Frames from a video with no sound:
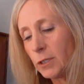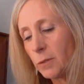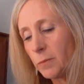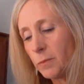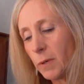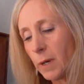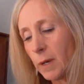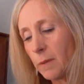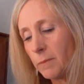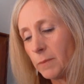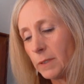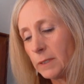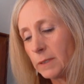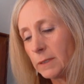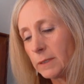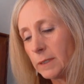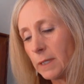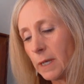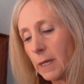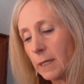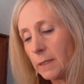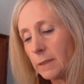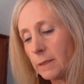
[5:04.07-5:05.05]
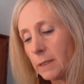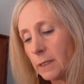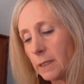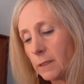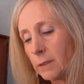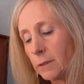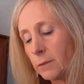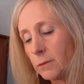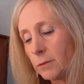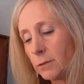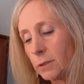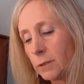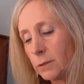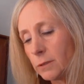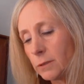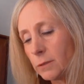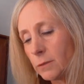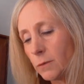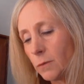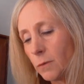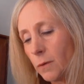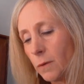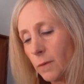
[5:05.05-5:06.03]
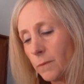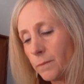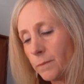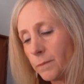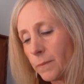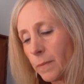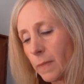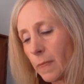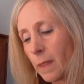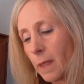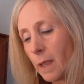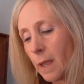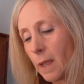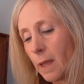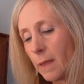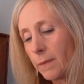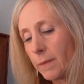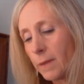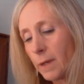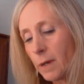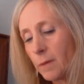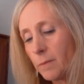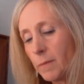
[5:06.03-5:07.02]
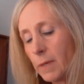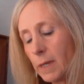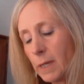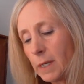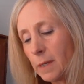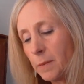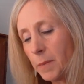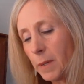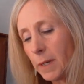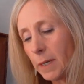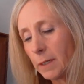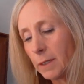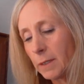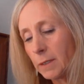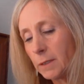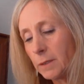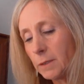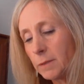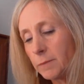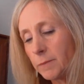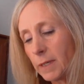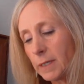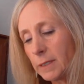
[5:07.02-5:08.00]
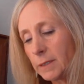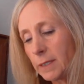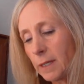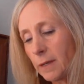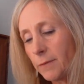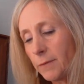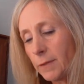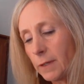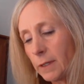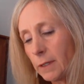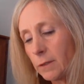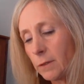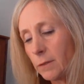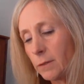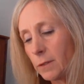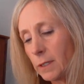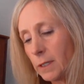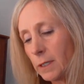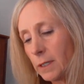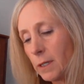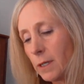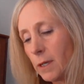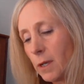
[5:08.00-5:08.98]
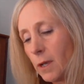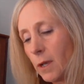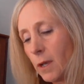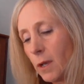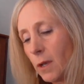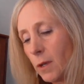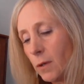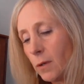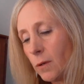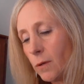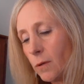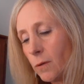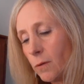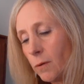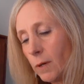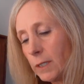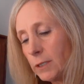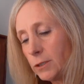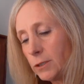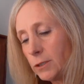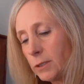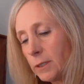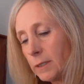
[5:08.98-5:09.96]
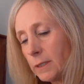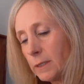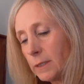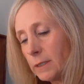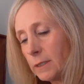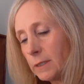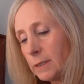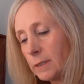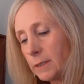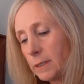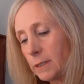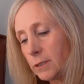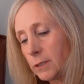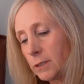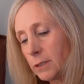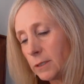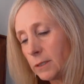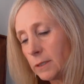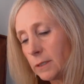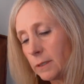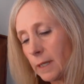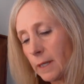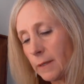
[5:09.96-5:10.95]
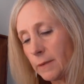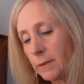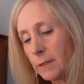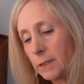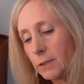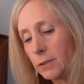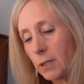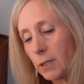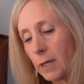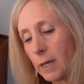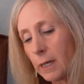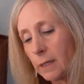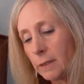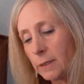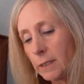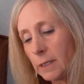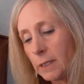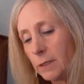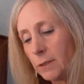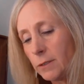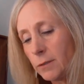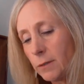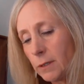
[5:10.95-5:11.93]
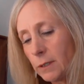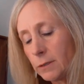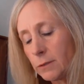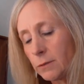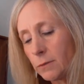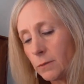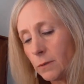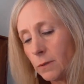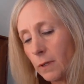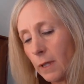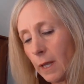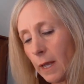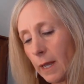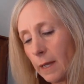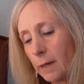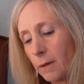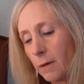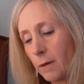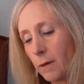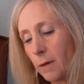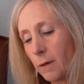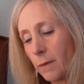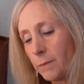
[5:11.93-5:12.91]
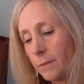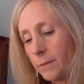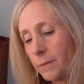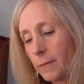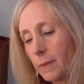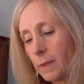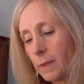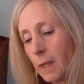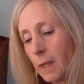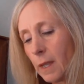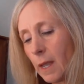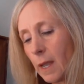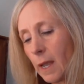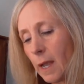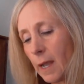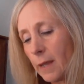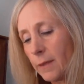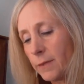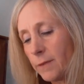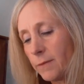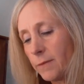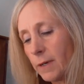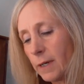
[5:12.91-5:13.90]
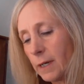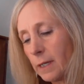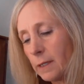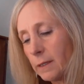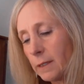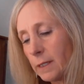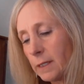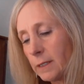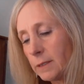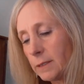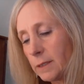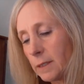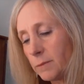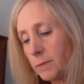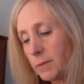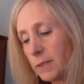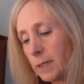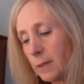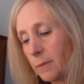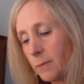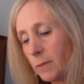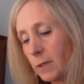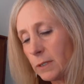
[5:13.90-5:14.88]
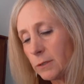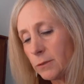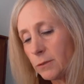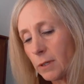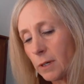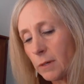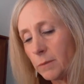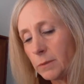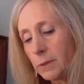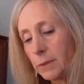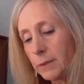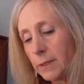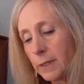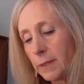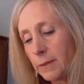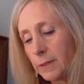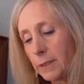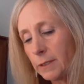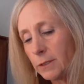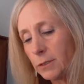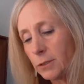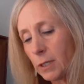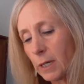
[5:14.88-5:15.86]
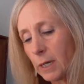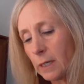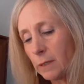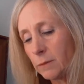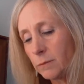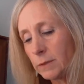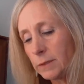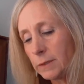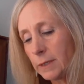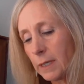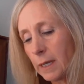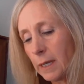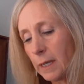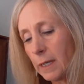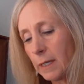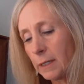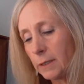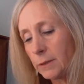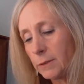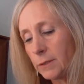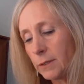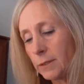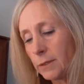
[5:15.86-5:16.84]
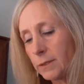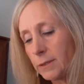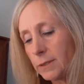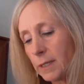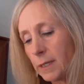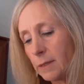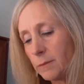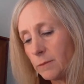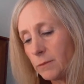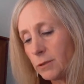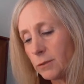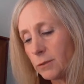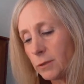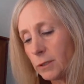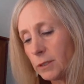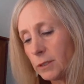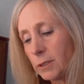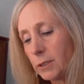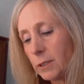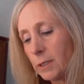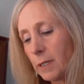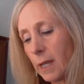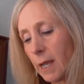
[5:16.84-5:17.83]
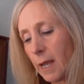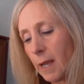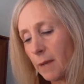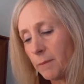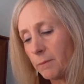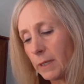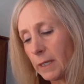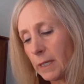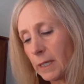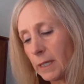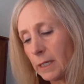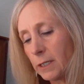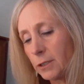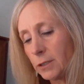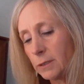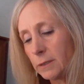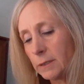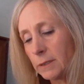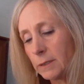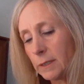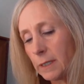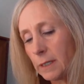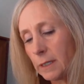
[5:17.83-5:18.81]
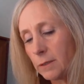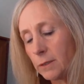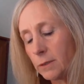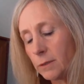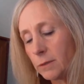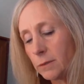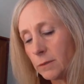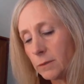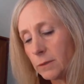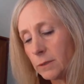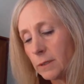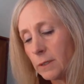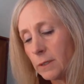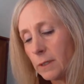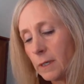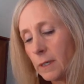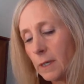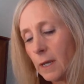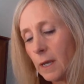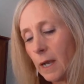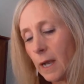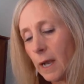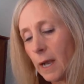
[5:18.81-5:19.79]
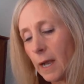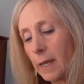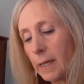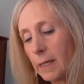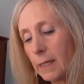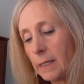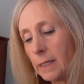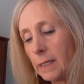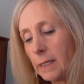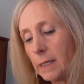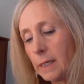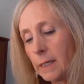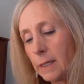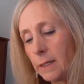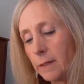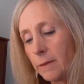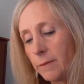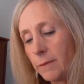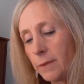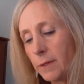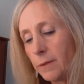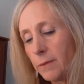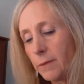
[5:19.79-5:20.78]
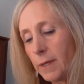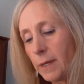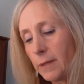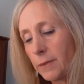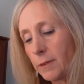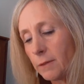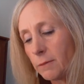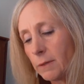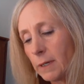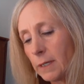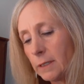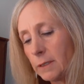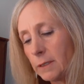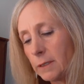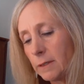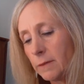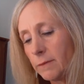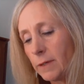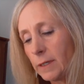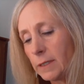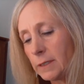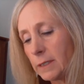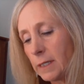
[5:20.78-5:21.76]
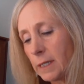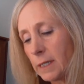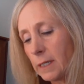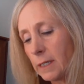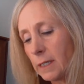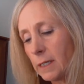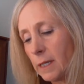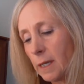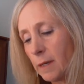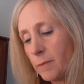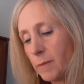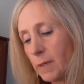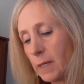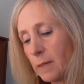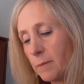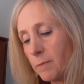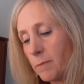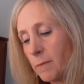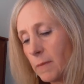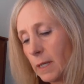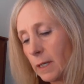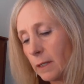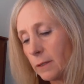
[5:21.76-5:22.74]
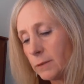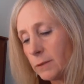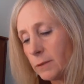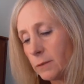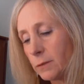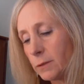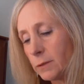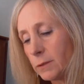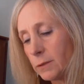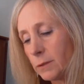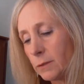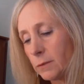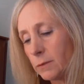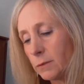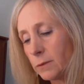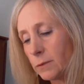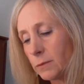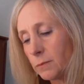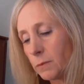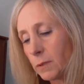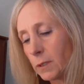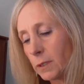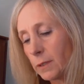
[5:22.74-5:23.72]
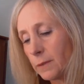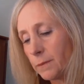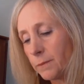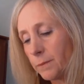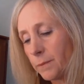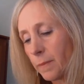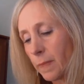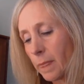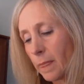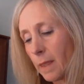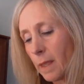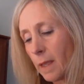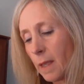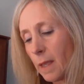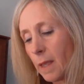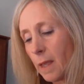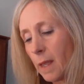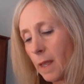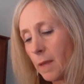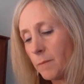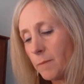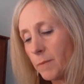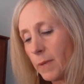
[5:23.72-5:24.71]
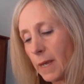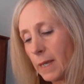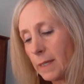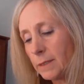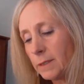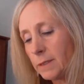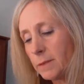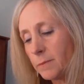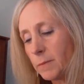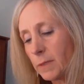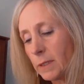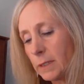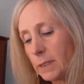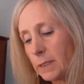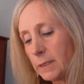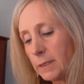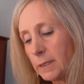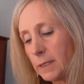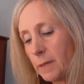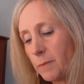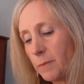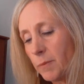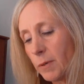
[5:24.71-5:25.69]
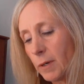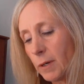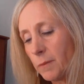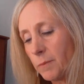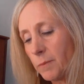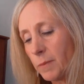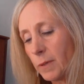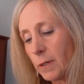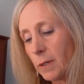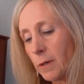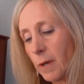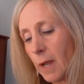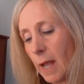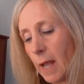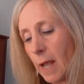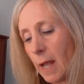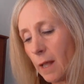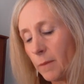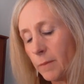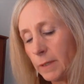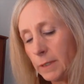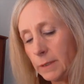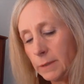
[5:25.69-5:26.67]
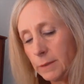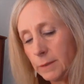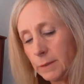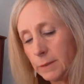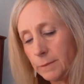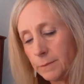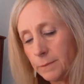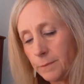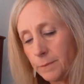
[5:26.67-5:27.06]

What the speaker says: Prep is not an inclusion school. There are many parents, myself included, who question the decision to let this child into our school at all. At the very least, I'm somewhat troubled that this child was not held to the same stringent application standards, i.e. interview, that the rest of us incoming middle school students were. Best, Melissa Perper Albans.